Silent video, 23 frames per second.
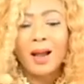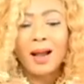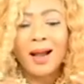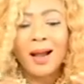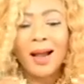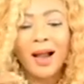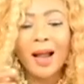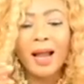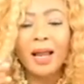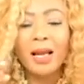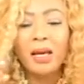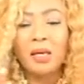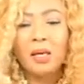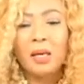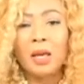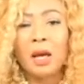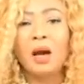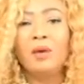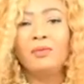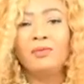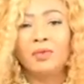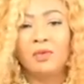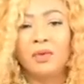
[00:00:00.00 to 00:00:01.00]
I
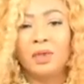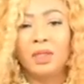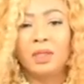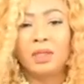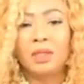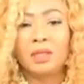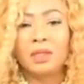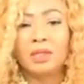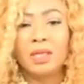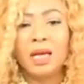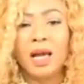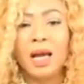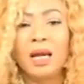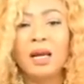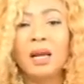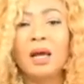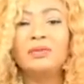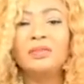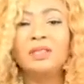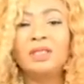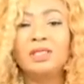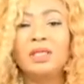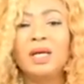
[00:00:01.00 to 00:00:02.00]
love doing this. I
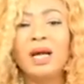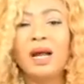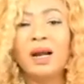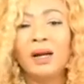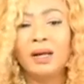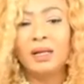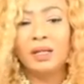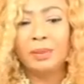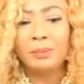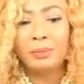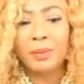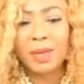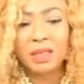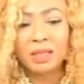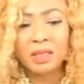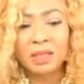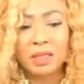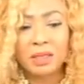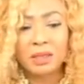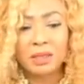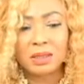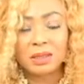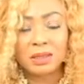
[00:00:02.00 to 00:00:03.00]
love sharing the
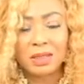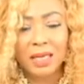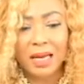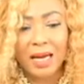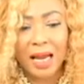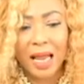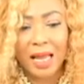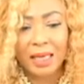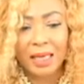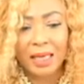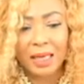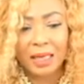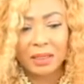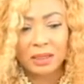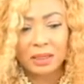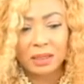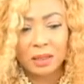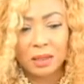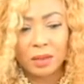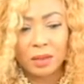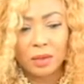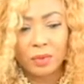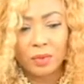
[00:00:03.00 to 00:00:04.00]
message that I get
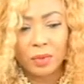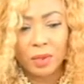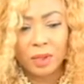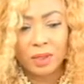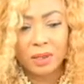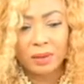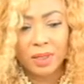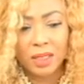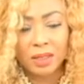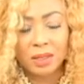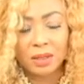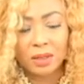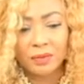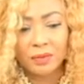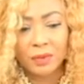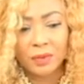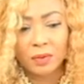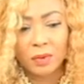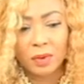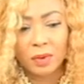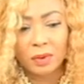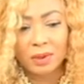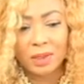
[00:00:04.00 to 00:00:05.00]
with the rest of
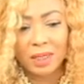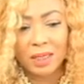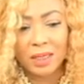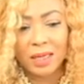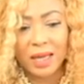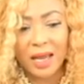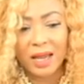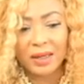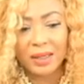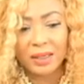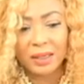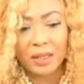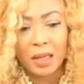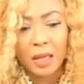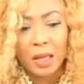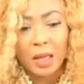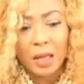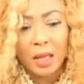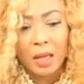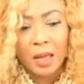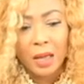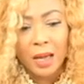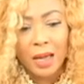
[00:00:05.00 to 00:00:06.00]
the world. I
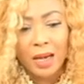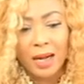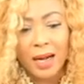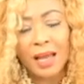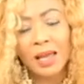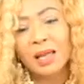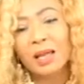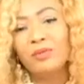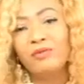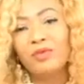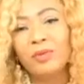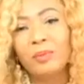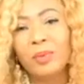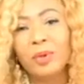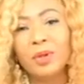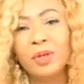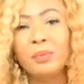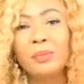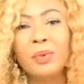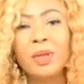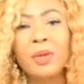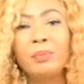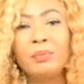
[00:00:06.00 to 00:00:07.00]
like
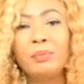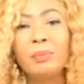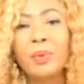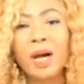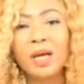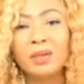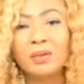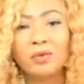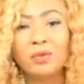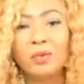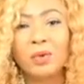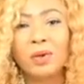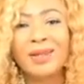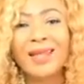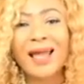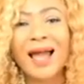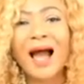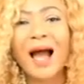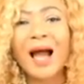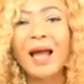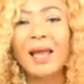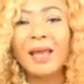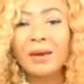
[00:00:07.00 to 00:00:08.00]
everybody being part of what
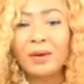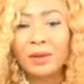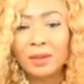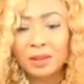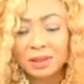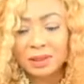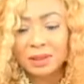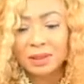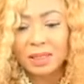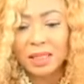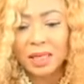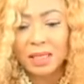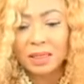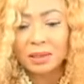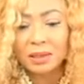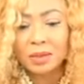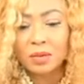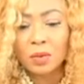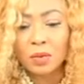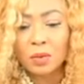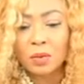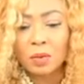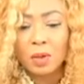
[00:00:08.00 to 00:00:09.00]
I understand.
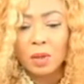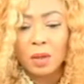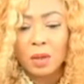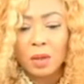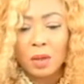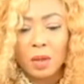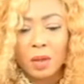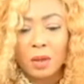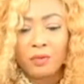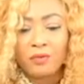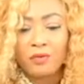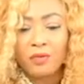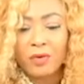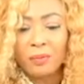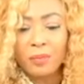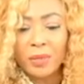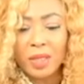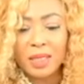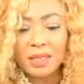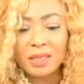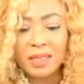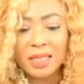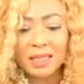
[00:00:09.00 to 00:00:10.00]
So for
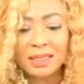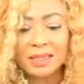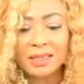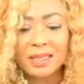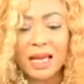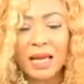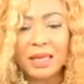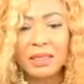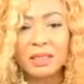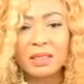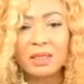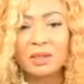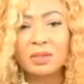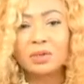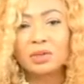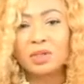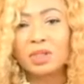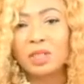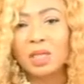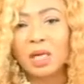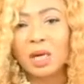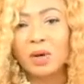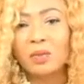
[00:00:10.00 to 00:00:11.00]
me, it's exciting to
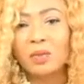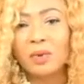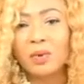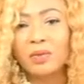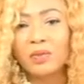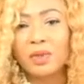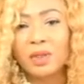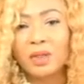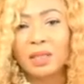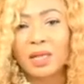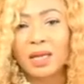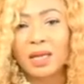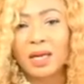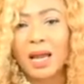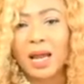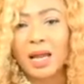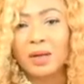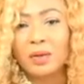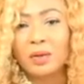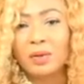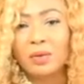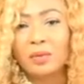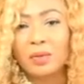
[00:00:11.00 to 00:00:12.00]
share one thing that
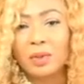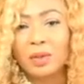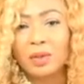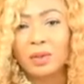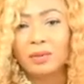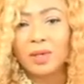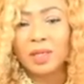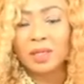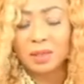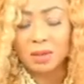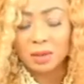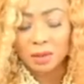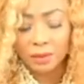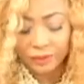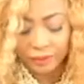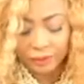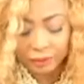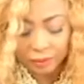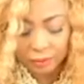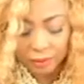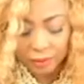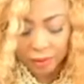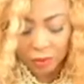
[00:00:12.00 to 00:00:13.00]
I know with the rest of
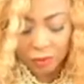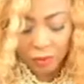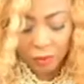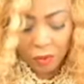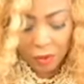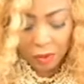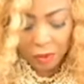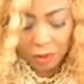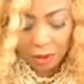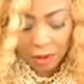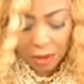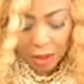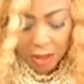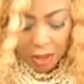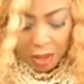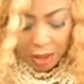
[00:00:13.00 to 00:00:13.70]
the world.